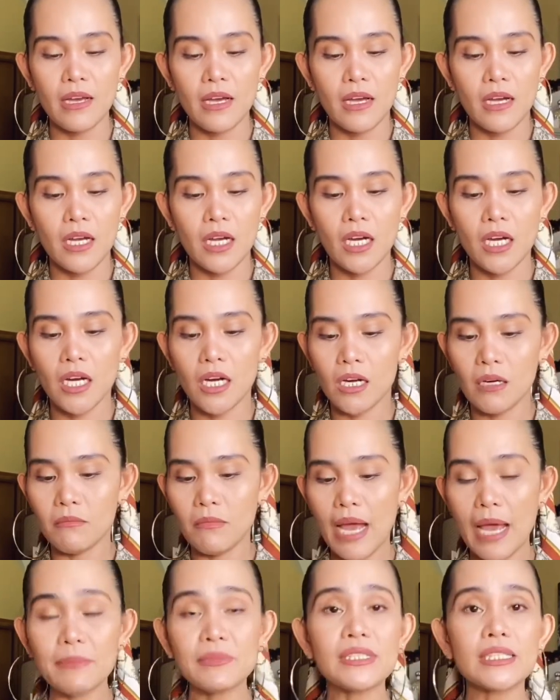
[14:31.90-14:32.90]

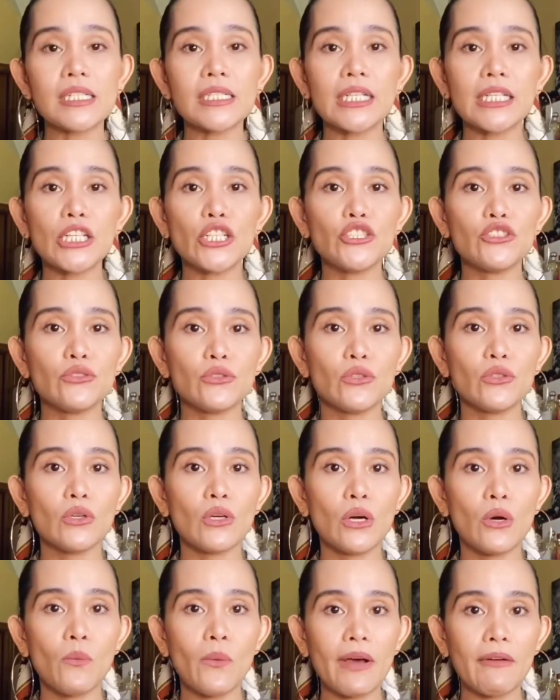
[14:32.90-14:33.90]
I'm still gonna do
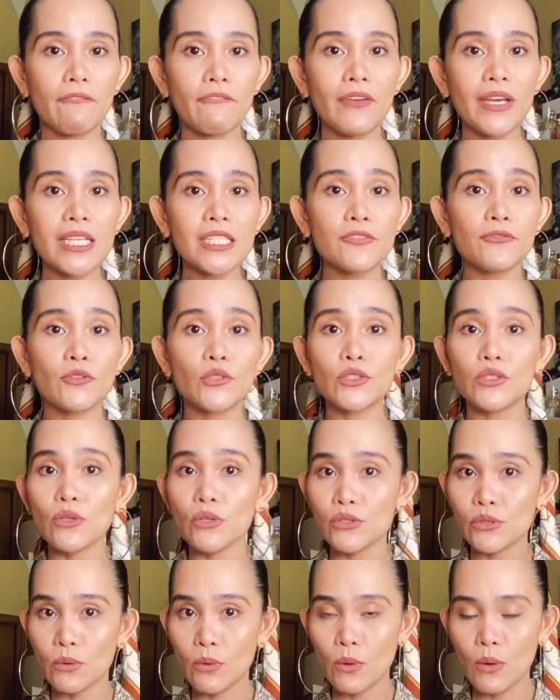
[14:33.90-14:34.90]
what fits for
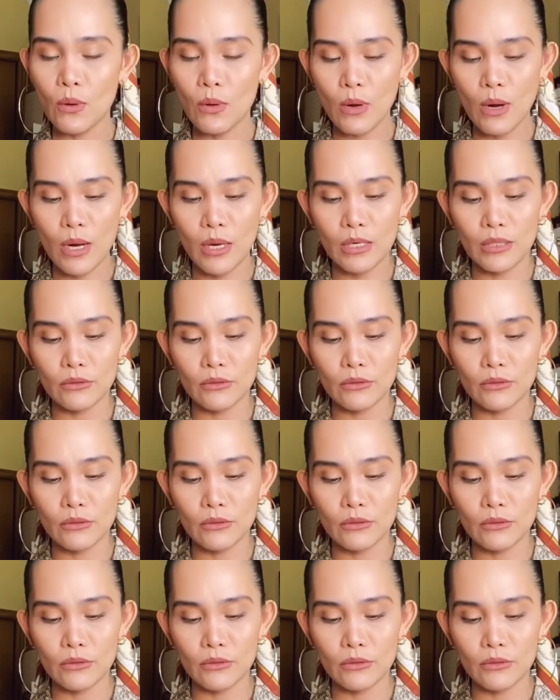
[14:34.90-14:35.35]
those who